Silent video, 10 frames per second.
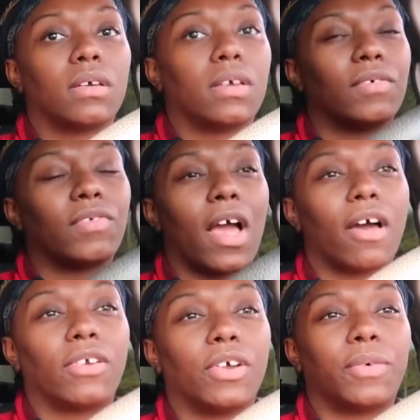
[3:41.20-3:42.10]
if
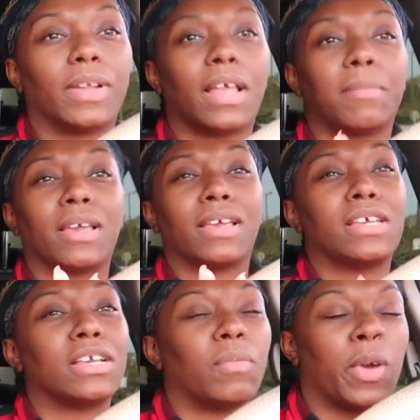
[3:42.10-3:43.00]
y'all know what that
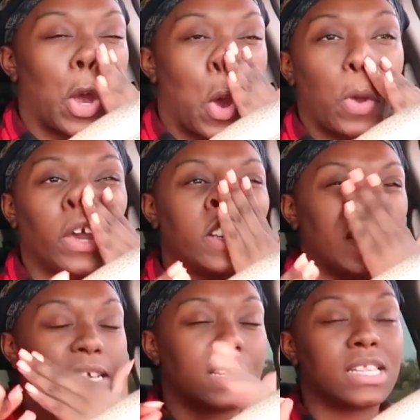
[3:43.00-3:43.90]
means. He
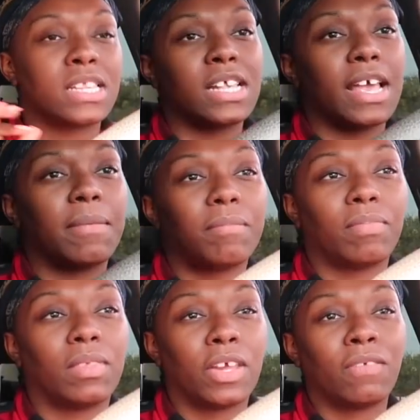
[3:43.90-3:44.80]
just
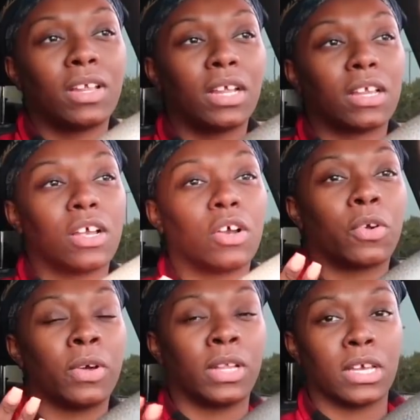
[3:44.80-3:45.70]
lifted the
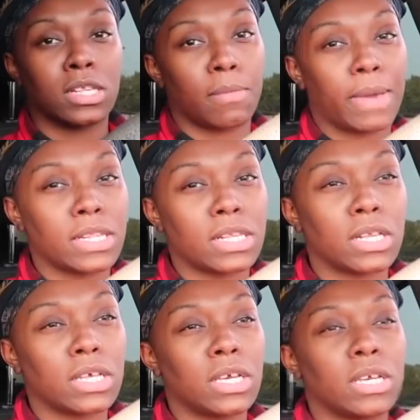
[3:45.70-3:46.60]
acrylic. So
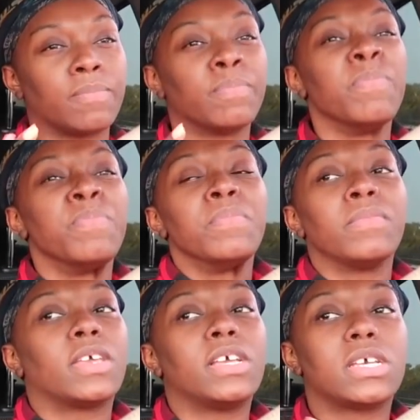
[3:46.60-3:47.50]
basically,
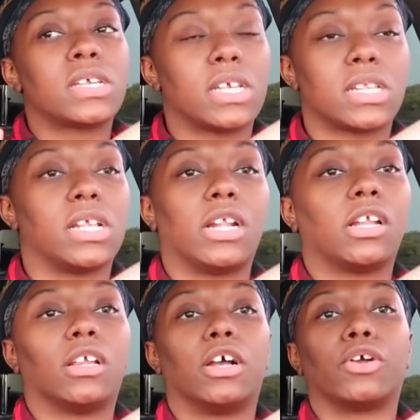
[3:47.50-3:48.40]
he just
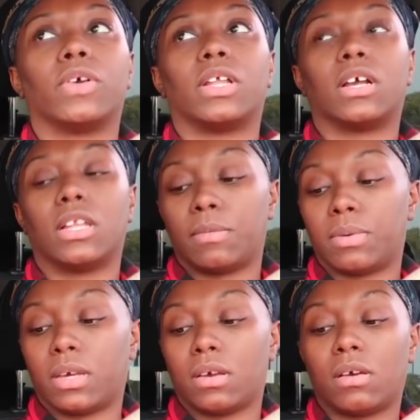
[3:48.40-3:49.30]
extended the acrylic a little
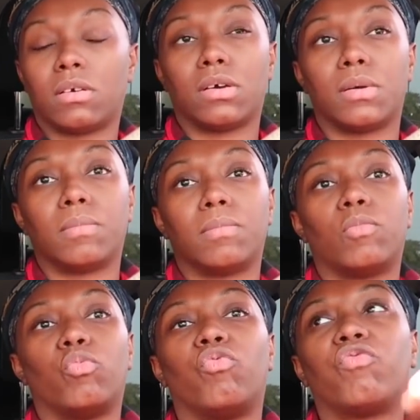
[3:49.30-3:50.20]
bit
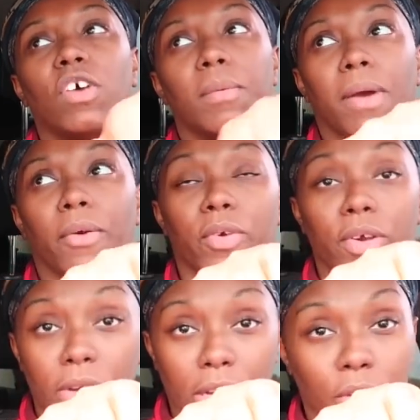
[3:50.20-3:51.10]
from my
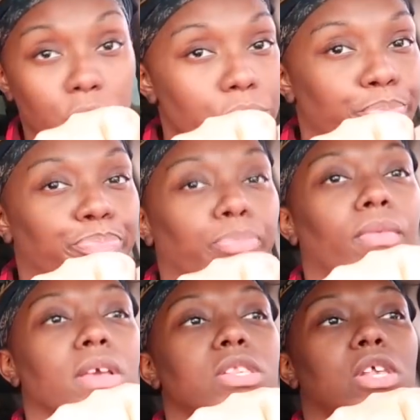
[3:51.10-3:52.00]
real nail.
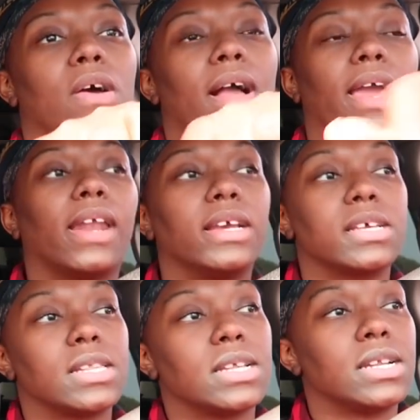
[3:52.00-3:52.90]
So I got an
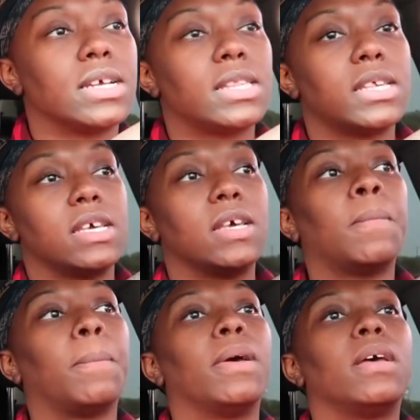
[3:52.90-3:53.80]
extended
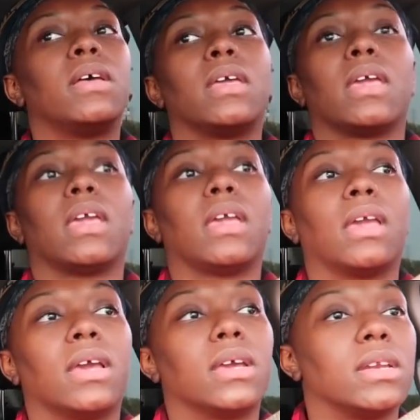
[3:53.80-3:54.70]
tip,
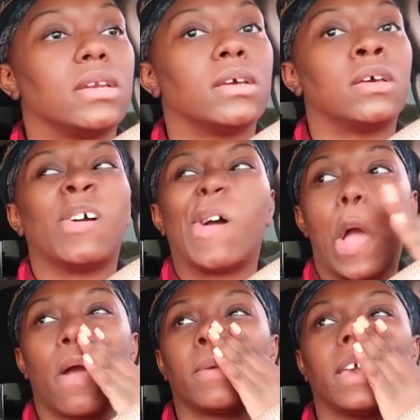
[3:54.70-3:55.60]
and
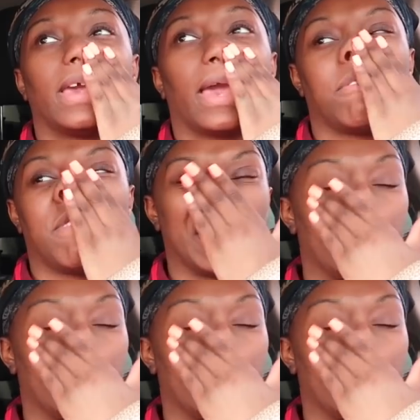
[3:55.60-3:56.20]
he gave me